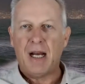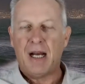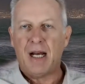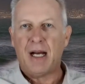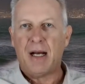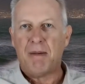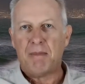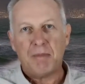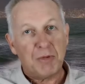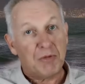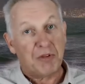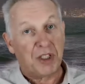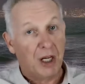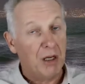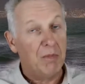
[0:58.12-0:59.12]

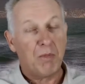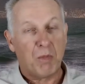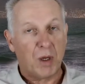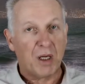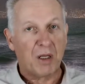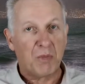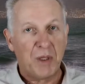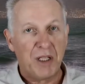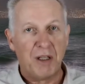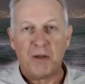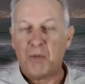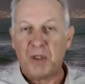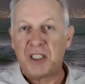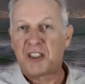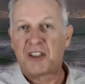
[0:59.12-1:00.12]
So what did we
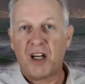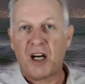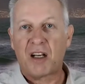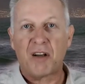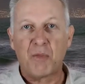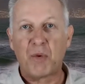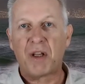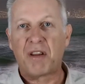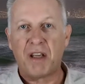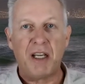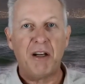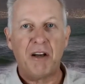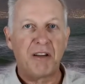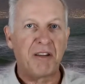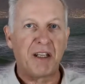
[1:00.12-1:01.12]
do? We started with
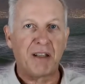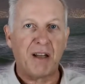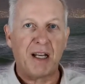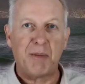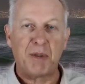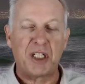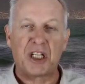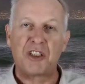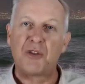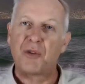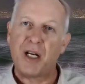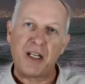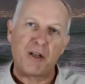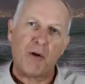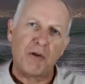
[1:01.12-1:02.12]
a Earthing and Lightning Protection
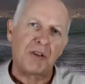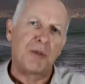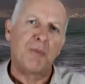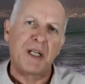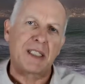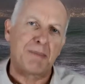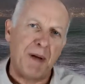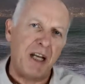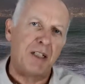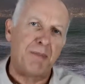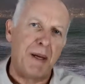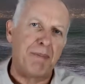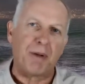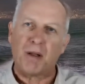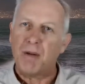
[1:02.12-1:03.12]
Training course, and we explained to
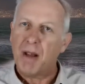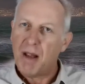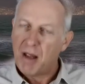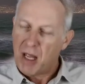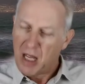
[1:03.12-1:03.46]
people,